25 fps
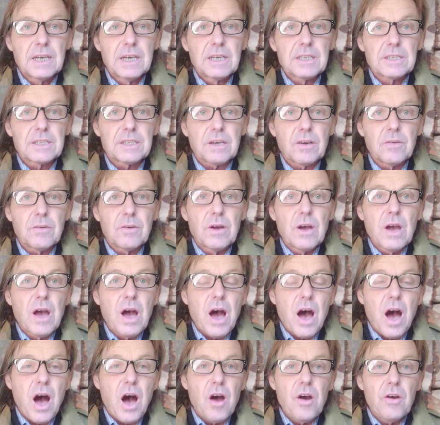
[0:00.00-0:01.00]
So
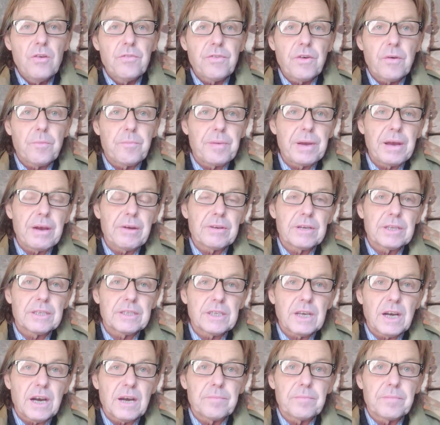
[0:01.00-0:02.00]
over a period of
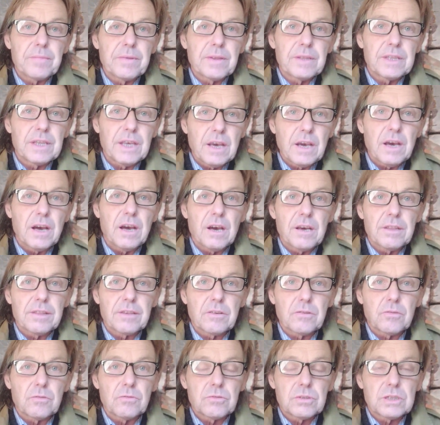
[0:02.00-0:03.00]
time, the Earth
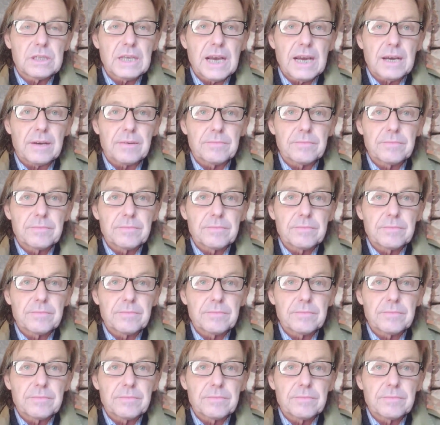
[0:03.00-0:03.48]
cools down.